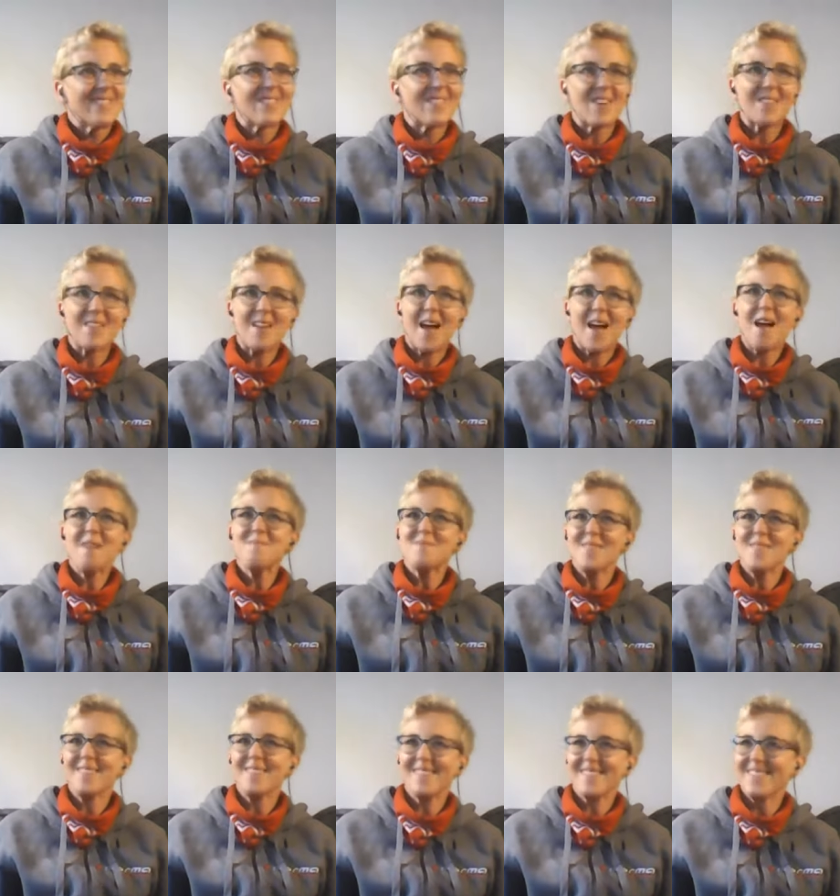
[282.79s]
what
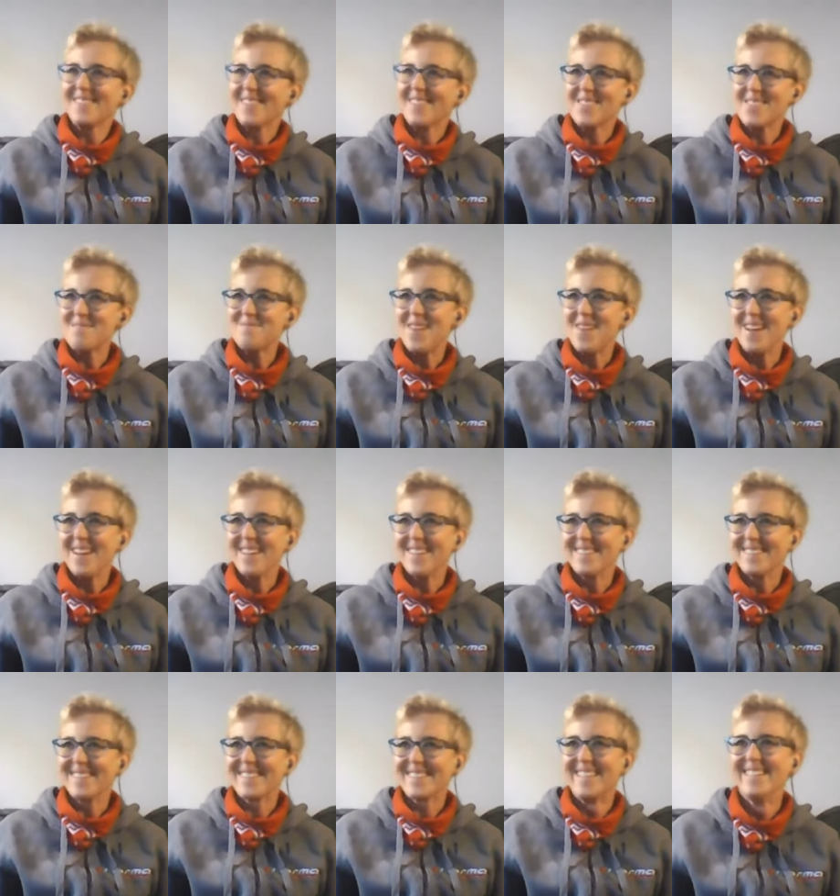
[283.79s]
happened in our
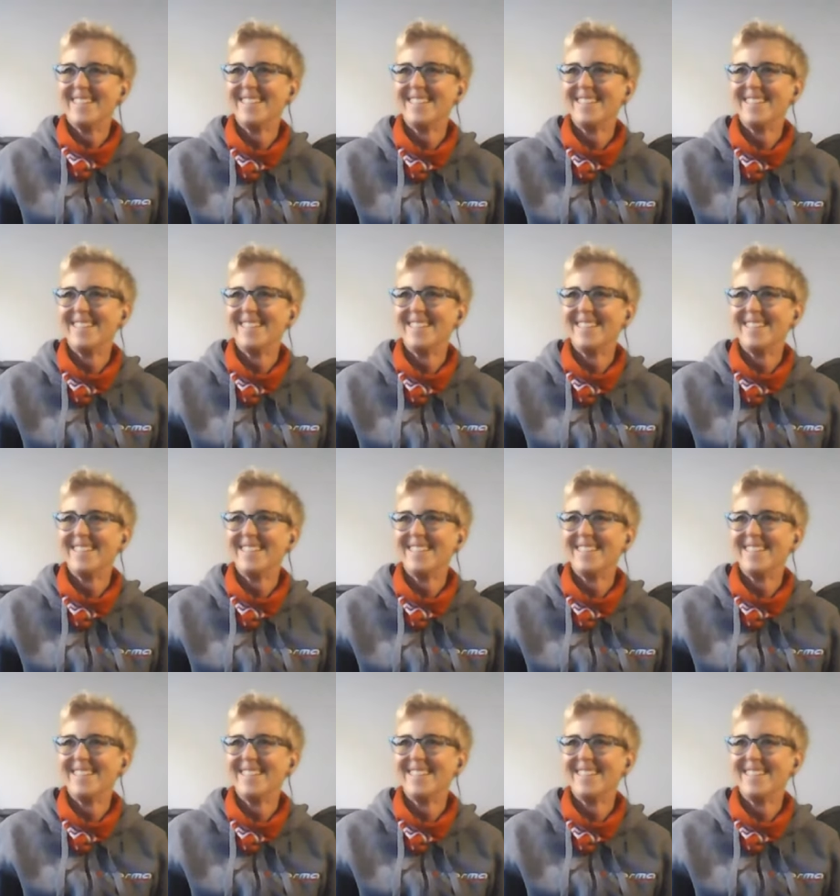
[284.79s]
base.